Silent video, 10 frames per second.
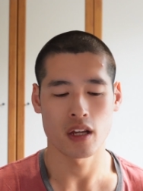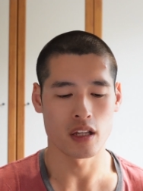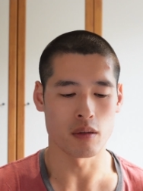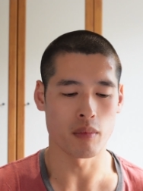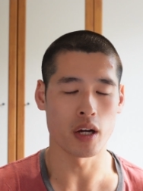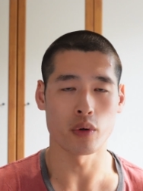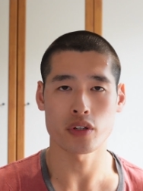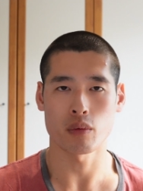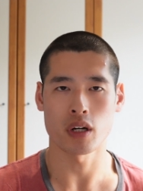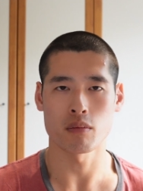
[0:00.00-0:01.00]
You might
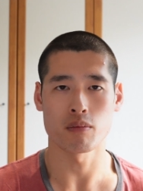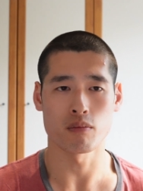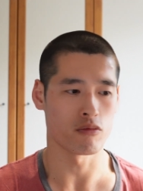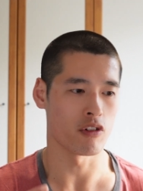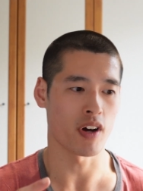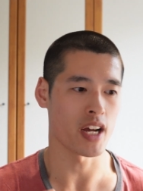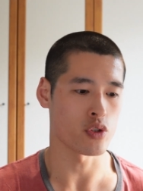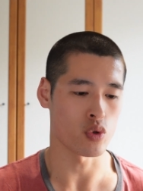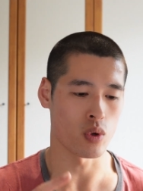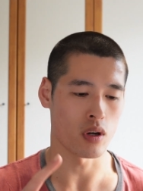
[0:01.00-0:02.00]
also want to revise
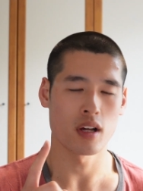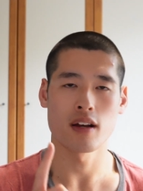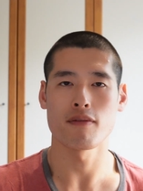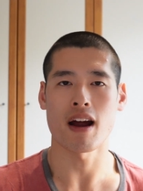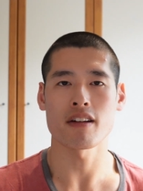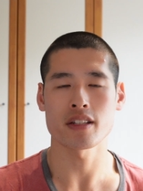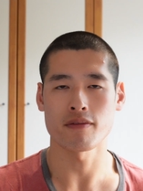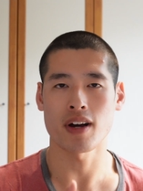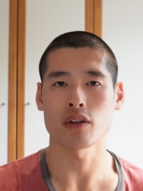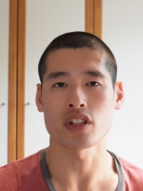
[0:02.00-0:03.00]
your varus and
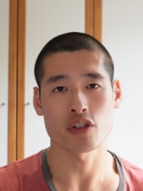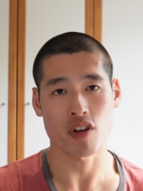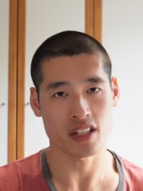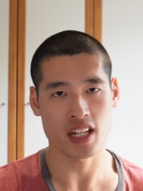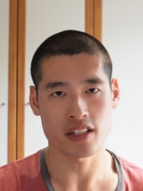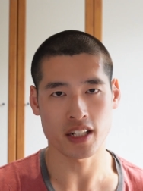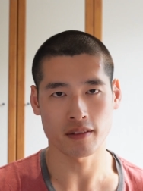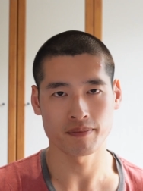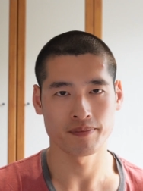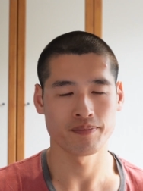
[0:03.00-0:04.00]
valgus stress testing.
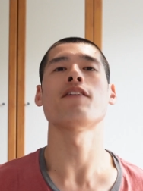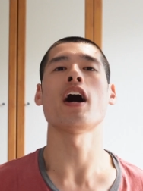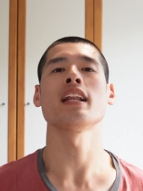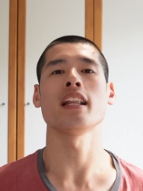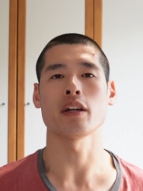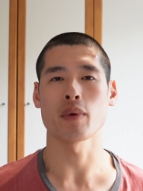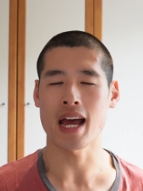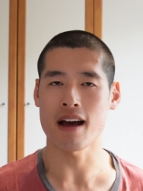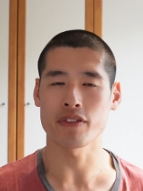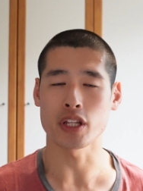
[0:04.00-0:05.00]
Finally, we
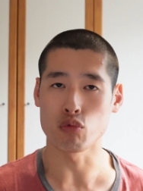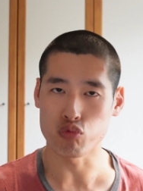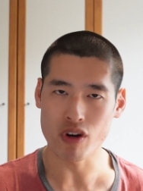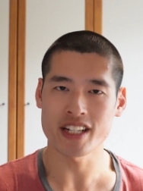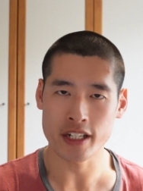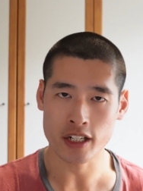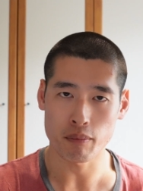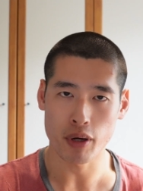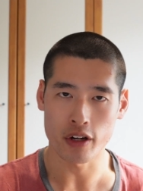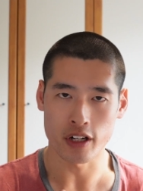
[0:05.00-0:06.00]
have the written
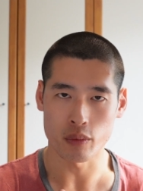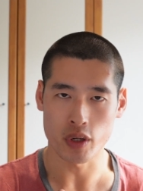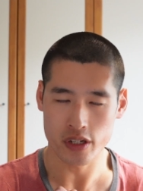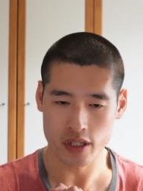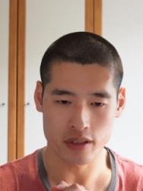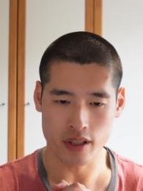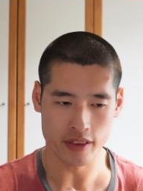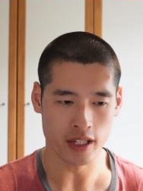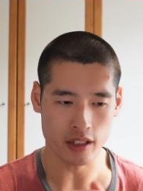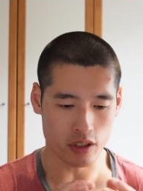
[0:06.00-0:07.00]
component, which is the
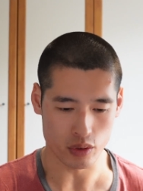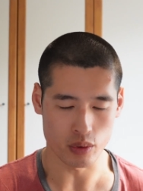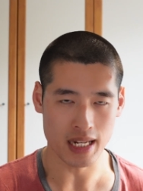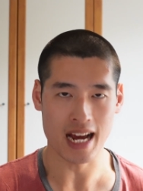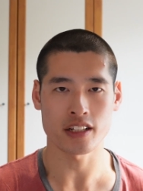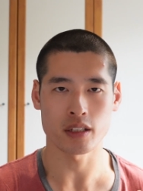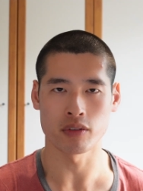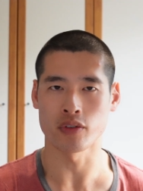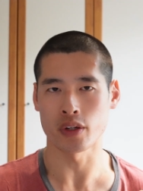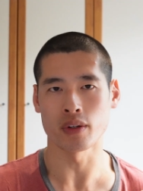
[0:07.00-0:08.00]
thing that you do last
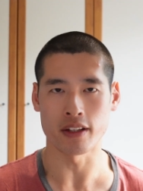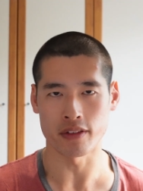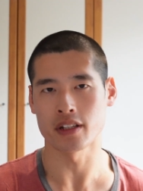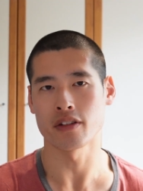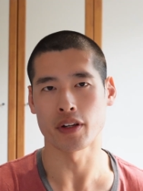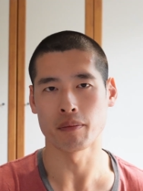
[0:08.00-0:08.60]
before you leave the interview.